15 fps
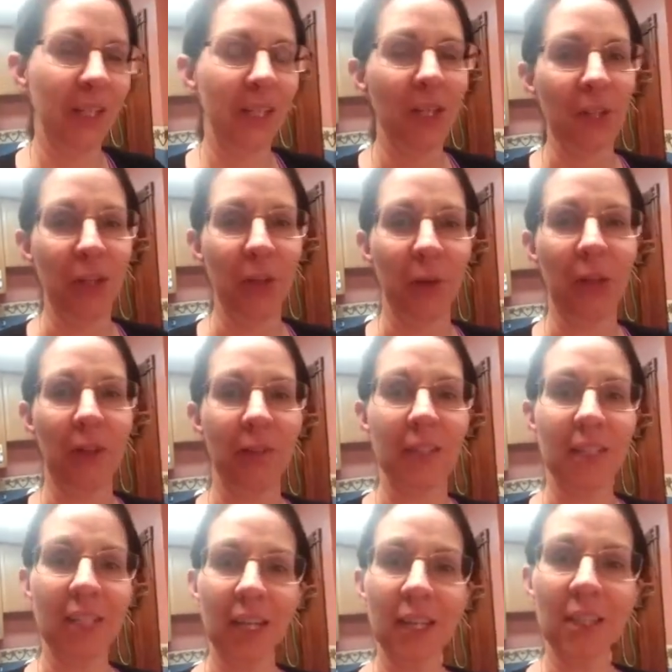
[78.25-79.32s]
So if it
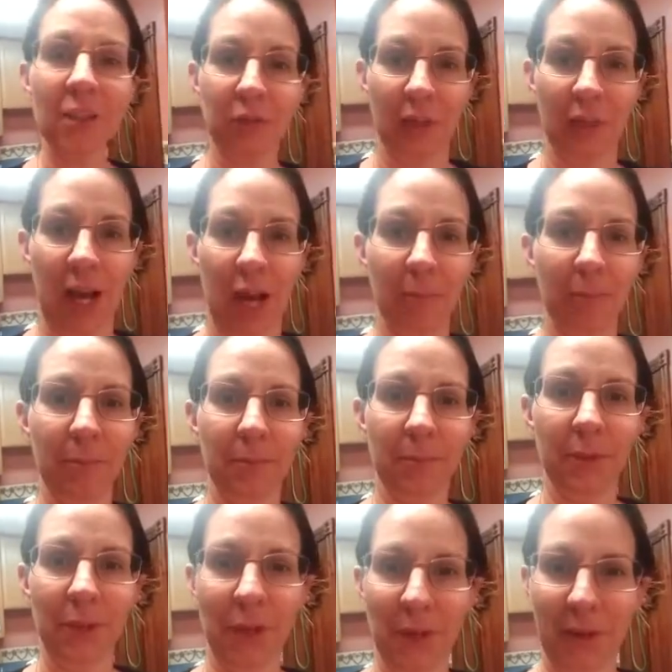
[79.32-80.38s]
does flop,
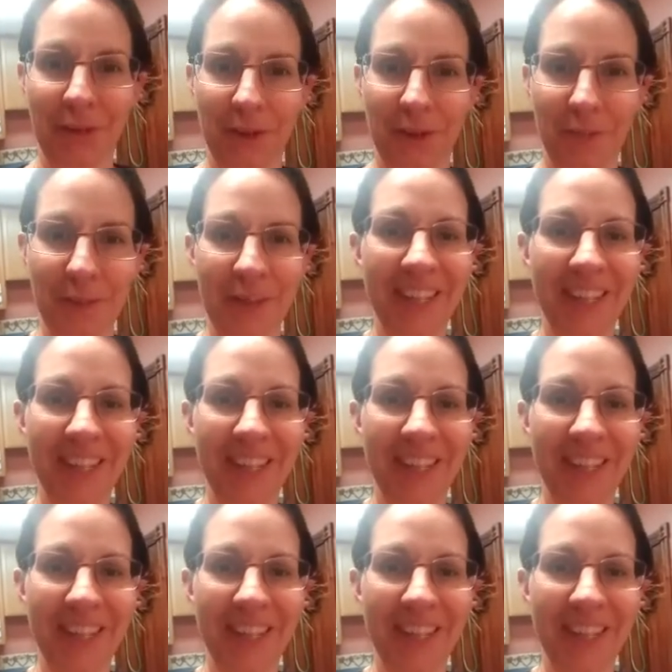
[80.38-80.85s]
don't give up.